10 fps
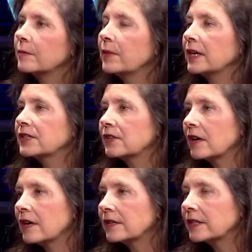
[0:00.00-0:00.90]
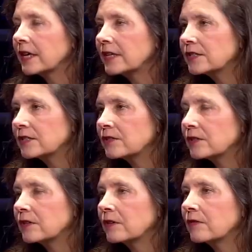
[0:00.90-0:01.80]
based on
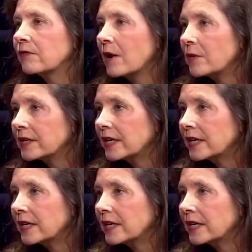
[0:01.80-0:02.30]
cases, VAWA